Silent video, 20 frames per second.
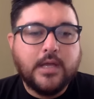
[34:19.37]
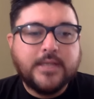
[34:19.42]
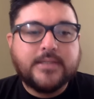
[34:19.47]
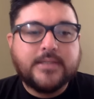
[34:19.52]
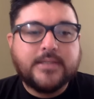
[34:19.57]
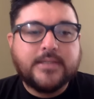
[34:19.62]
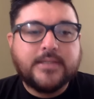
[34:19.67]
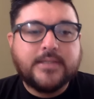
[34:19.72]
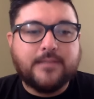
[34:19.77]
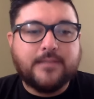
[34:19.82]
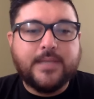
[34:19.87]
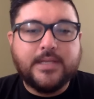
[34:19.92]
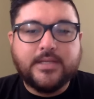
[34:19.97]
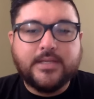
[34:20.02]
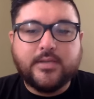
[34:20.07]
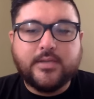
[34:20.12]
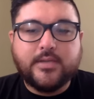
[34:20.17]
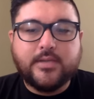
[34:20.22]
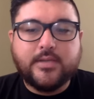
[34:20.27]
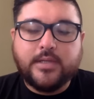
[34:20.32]

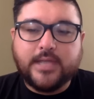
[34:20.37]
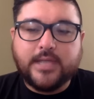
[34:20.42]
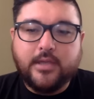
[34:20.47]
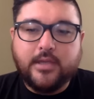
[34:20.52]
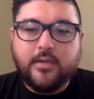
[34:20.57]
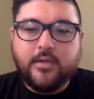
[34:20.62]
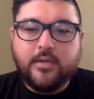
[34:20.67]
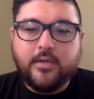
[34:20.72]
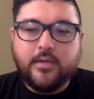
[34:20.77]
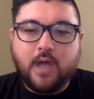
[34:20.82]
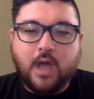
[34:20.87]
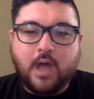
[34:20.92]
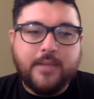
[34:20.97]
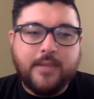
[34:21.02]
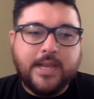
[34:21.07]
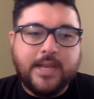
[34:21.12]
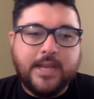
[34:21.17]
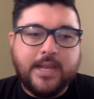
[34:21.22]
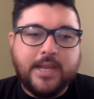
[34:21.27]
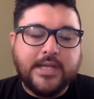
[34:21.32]
Something's going to tell you, a
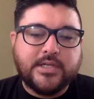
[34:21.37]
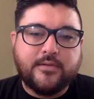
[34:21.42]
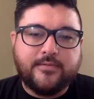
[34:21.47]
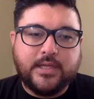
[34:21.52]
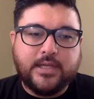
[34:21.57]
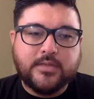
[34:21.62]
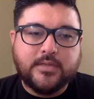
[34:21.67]
combination of